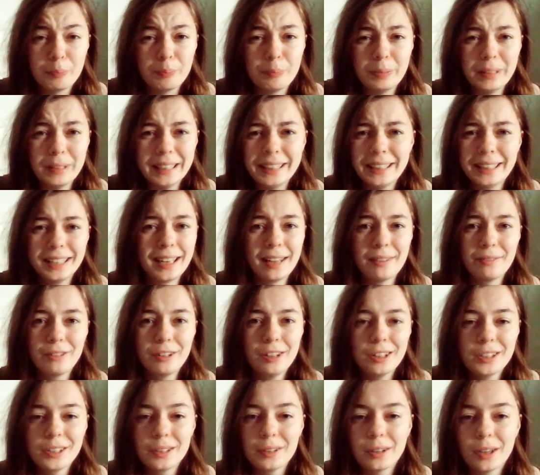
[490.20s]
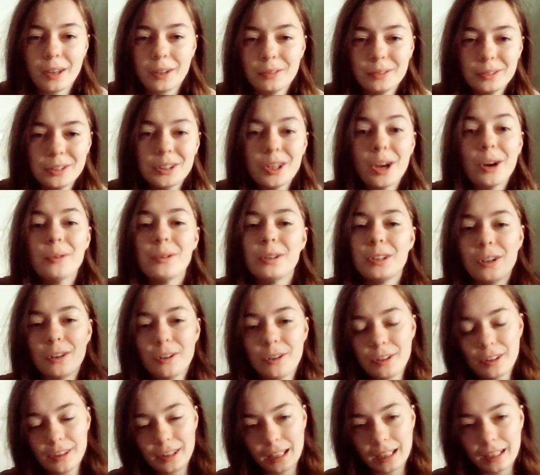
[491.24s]
be clever. I don't know a lot
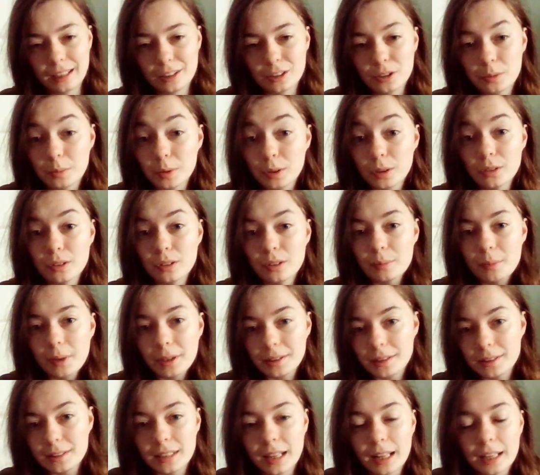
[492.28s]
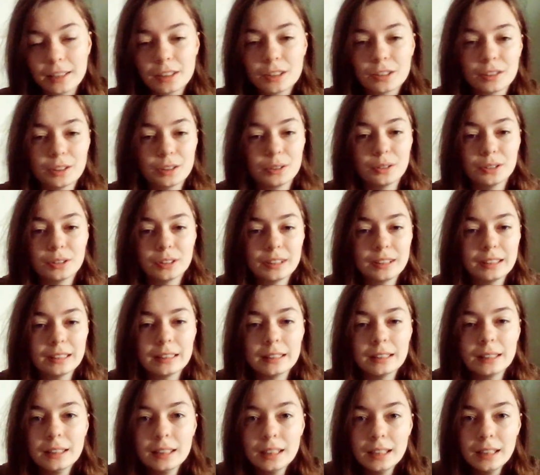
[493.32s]
of things because of my dyslexia, in order
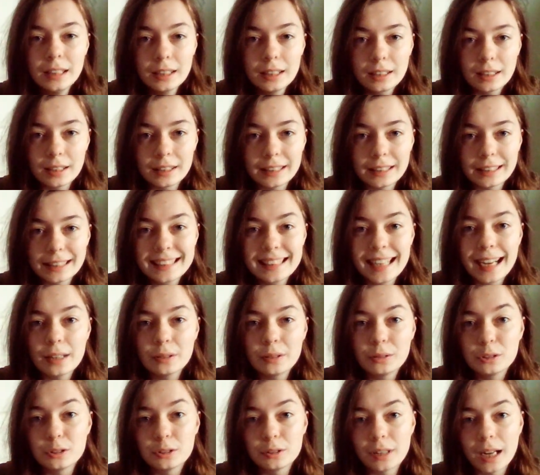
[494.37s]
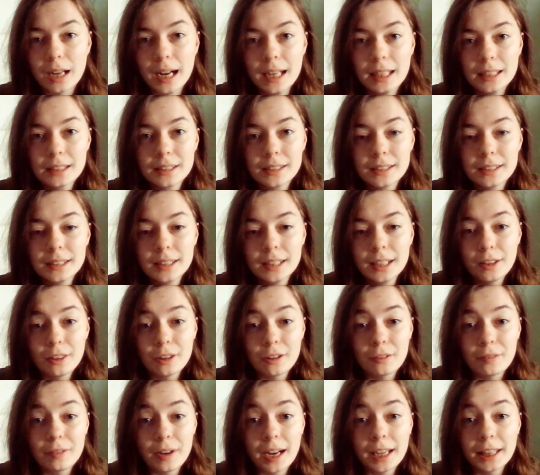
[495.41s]
to kind of counteract
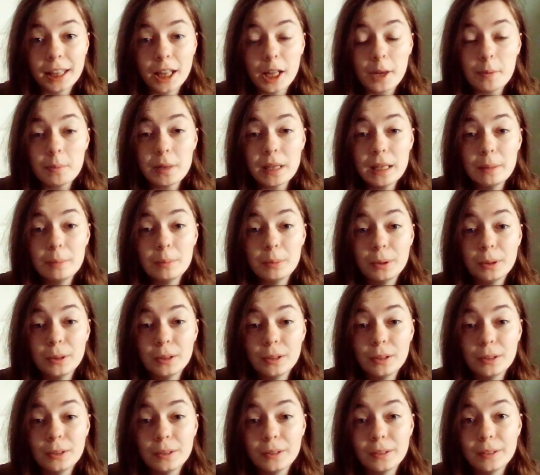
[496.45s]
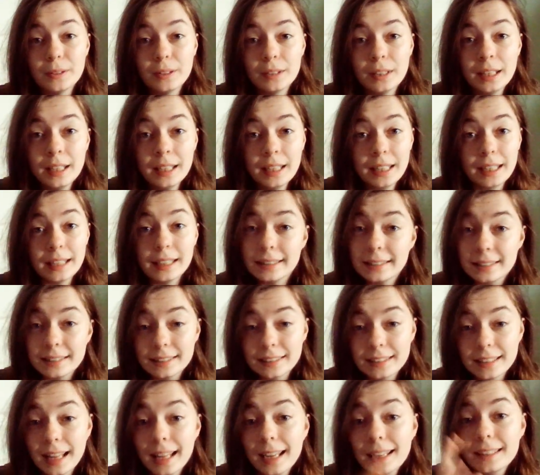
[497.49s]
the fact that people all hear
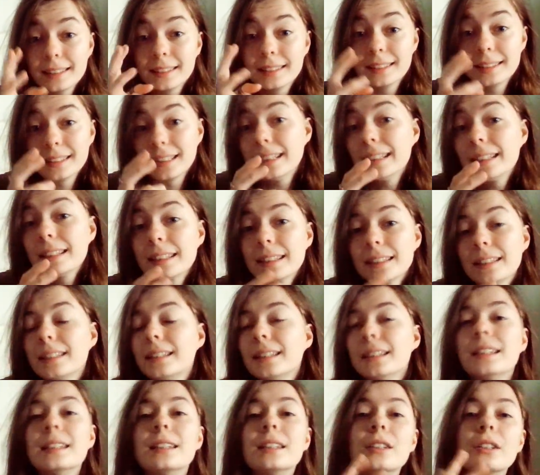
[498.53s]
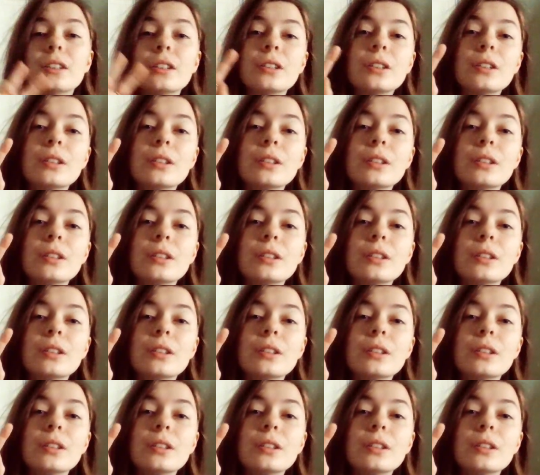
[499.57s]
dyslexic and